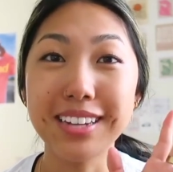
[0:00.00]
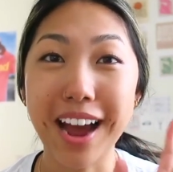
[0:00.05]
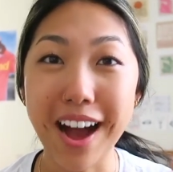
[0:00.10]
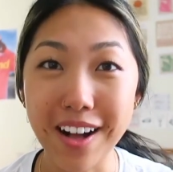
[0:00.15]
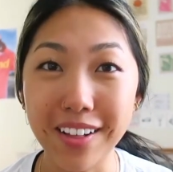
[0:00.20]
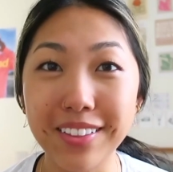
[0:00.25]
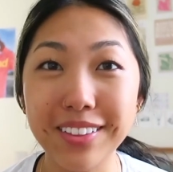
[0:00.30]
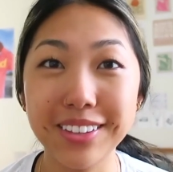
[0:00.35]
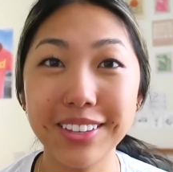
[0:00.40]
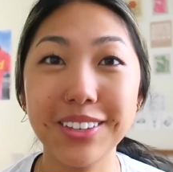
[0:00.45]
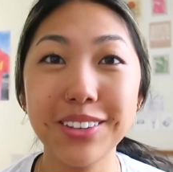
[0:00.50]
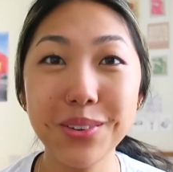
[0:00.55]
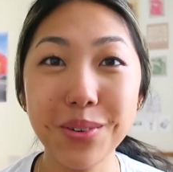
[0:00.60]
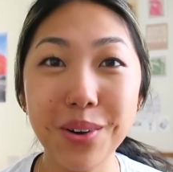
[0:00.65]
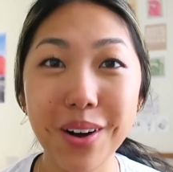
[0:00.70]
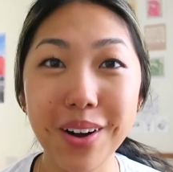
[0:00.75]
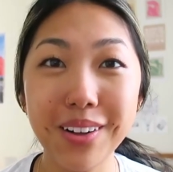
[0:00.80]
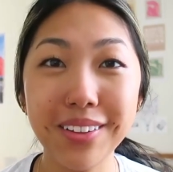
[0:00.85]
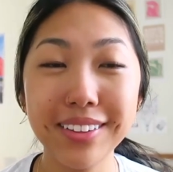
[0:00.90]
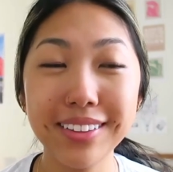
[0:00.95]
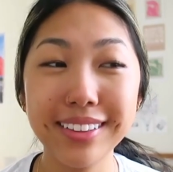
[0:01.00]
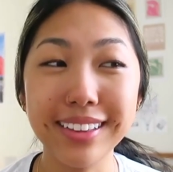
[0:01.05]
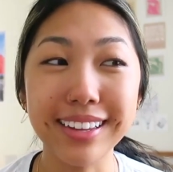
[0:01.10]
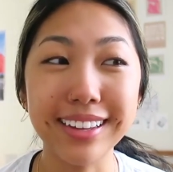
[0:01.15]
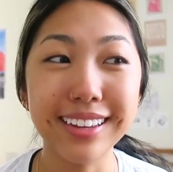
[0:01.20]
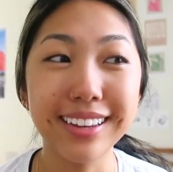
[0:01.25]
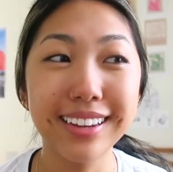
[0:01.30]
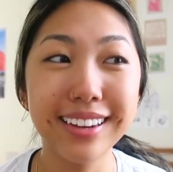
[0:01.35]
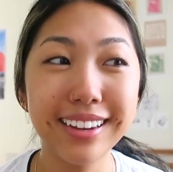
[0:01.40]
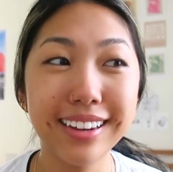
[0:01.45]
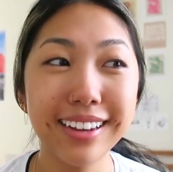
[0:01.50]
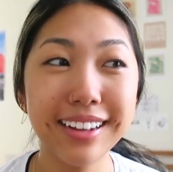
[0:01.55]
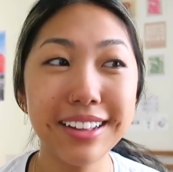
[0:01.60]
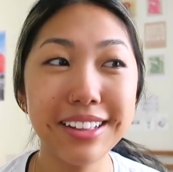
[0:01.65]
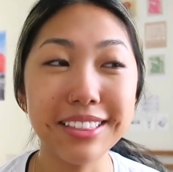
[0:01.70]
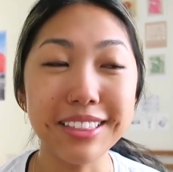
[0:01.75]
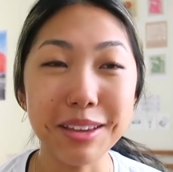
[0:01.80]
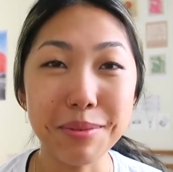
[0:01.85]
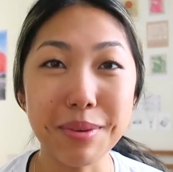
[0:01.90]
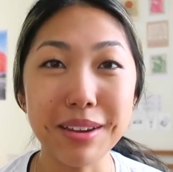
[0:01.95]
telling you all, like
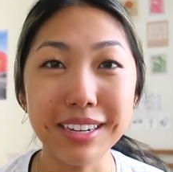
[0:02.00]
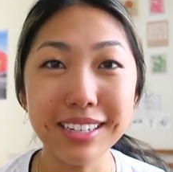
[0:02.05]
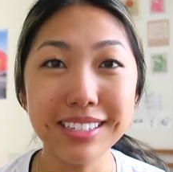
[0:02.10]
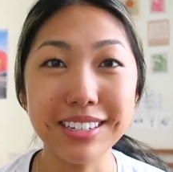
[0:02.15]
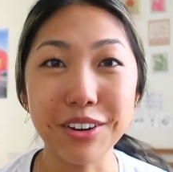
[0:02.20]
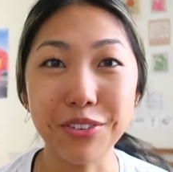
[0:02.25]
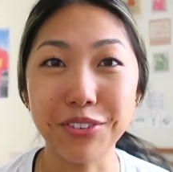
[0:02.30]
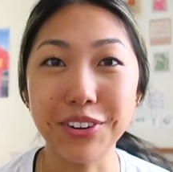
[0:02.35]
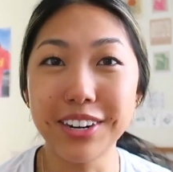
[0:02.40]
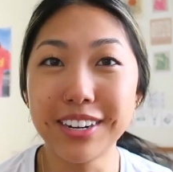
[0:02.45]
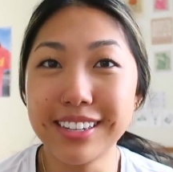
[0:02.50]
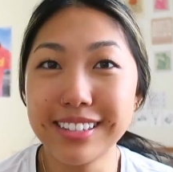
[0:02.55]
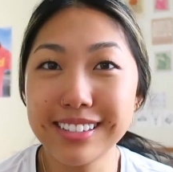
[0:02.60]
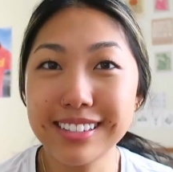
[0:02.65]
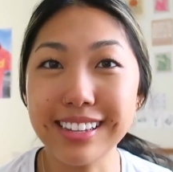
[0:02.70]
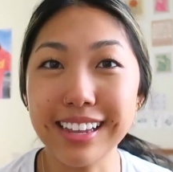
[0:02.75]
they make a difference.